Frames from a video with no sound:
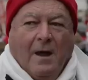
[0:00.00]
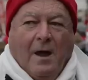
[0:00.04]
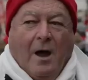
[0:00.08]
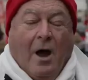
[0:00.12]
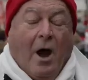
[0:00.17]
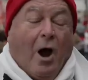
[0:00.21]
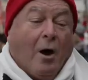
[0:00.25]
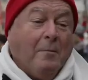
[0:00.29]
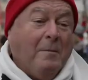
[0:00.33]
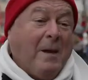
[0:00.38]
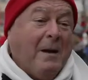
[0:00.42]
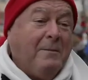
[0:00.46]

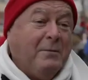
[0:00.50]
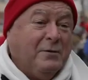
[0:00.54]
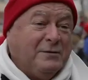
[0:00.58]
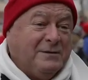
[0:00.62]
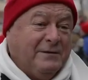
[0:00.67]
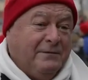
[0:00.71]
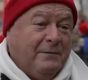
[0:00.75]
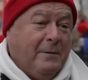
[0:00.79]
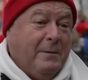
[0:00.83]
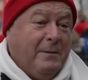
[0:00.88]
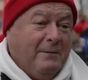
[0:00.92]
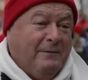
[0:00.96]
Our members
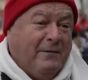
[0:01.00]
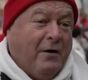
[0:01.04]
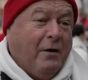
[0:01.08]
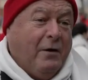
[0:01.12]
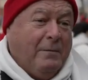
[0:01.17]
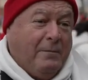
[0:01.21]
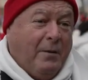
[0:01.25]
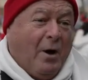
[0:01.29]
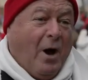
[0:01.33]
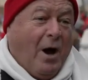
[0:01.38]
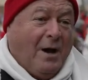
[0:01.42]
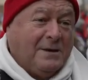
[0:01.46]
have been very
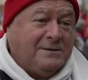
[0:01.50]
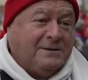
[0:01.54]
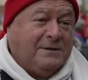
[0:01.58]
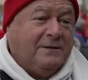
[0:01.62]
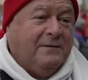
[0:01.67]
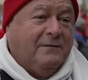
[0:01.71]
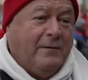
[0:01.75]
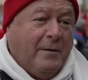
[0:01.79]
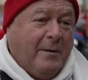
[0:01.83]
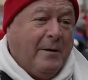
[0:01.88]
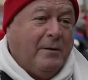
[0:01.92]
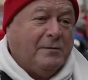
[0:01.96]

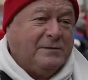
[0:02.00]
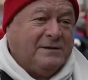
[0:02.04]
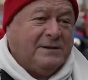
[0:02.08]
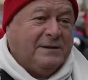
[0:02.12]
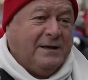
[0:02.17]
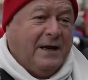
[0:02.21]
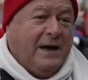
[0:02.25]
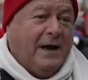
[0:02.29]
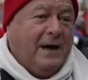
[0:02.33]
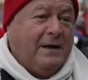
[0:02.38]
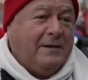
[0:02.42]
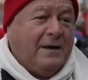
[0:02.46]
positive about
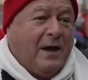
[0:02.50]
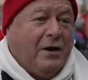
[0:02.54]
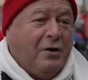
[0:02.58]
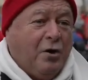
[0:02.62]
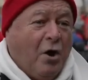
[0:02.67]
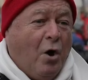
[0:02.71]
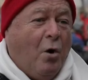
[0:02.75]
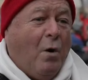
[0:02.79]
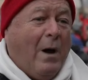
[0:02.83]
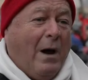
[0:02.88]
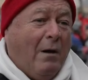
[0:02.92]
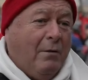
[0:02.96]
today. They
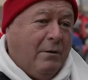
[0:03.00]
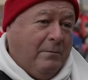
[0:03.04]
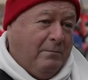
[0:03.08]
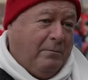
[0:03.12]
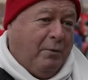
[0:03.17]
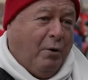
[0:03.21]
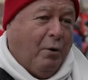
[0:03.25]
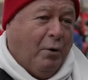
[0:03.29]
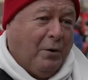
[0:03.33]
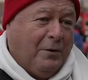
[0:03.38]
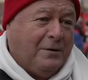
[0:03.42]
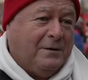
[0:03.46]
know how
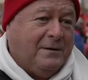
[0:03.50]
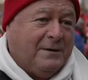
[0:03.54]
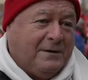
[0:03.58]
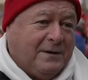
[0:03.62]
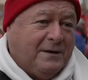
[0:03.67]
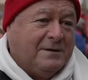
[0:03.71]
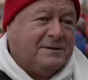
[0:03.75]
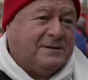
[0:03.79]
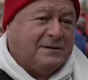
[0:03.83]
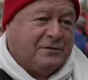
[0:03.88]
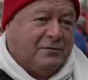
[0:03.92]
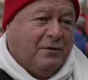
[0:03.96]
important
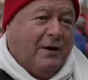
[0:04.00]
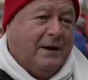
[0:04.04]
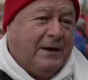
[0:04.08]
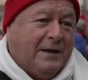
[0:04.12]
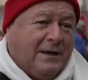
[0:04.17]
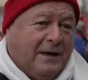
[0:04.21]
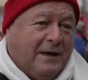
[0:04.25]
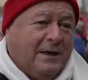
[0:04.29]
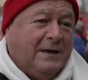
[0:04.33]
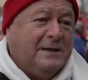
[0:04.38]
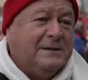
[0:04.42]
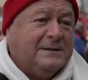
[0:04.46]
this strike
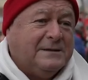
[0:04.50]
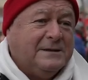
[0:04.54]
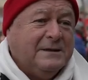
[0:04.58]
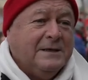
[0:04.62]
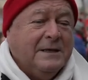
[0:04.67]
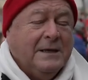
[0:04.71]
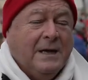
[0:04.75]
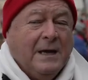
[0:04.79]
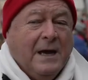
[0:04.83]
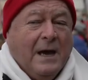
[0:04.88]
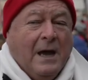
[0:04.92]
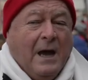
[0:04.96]
is.
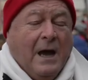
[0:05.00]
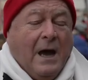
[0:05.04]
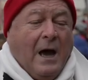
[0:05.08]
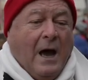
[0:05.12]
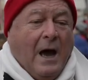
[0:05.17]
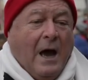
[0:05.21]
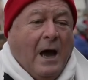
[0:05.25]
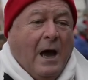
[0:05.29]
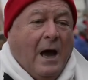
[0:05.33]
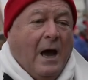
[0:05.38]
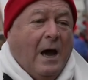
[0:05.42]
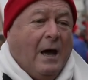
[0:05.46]

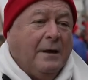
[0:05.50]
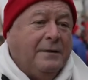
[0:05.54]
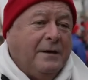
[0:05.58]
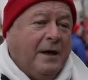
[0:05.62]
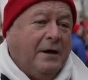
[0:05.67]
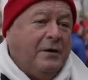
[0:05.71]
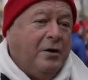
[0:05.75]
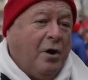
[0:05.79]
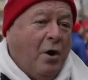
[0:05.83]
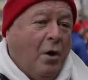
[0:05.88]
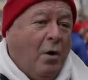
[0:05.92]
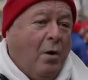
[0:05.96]
Uh, they
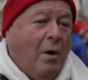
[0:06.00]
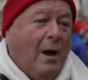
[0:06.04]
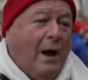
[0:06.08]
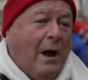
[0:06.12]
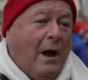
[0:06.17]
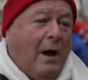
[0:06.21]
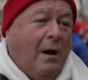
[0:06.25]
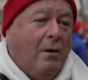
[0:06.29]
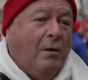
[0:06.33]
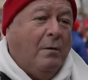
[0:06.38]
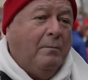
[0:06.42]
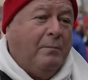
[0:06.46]
know
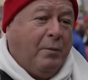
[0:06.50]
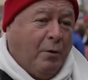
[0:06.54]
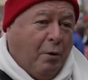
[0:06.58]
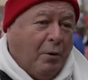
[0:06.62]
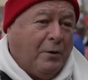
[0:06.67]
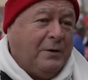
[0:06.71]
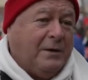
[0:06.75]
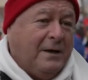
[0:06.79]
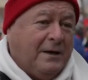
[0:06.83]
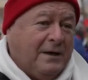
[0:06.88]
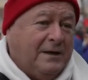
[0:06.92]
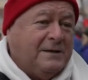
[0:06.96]
how
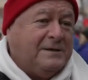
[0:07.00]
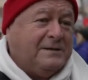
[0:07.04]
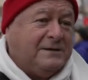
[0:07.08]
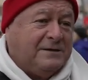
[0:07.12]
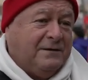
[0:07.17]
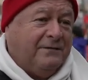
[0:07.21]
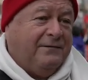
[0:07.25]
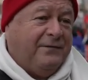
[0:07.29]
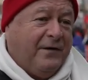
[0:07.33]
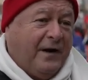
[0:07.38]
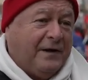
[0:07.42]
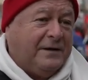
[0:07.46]
important it is to
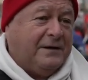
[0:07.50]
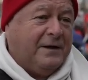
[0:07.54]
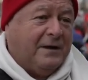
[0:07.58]
fight the